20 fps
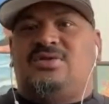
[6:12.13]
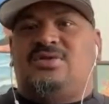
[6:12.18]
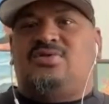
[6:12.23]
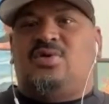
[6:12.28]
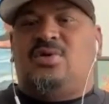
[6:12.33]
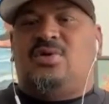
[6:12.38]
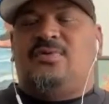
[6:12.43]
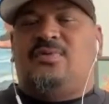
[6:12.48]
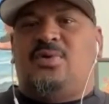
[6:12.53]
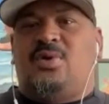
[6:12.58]

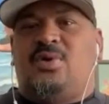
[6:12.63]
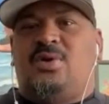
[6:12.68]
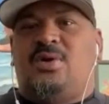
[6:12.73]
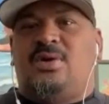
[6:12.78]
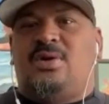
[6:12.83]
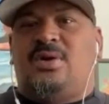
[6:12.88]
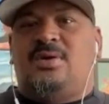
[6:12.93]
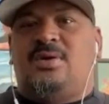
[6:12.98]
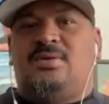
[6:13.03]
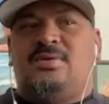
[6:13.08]

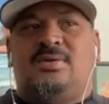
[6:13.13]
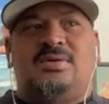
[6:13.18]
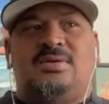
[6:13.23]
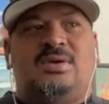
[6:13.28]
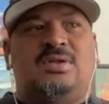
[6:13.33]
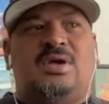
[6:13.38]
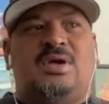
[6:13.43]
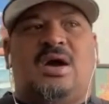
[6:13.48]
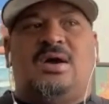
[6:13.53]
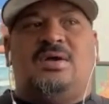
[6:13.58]

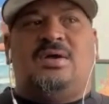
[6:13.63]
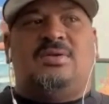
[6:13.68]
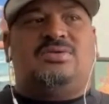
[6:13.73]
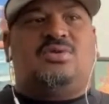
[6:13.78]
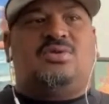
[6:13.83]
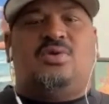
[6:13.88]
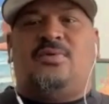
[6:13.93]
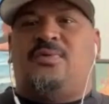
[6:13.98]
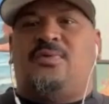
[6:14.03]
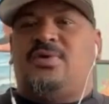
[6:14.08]

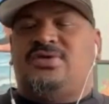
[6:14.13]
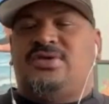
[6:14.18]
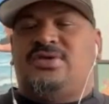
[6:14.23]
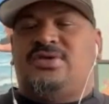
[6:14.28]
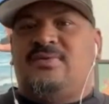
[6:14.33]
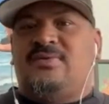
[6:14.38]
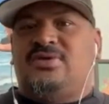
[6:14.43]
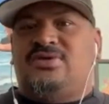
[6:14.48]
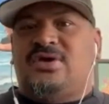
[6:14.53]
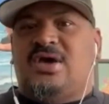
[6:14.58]

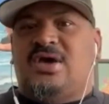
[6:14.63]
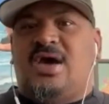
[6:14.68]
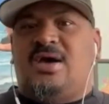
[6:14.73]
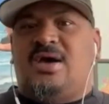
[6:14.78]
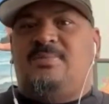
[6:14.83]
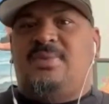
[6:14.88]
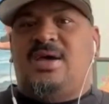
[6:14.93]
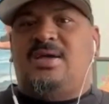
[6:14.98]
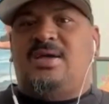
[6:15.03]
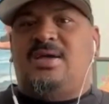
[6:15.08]
24/7
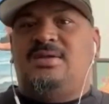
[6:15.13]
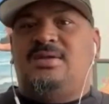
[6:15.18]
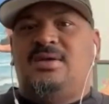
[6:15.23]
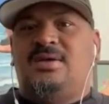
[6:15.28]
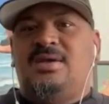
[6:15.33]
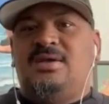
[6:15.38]
job, man.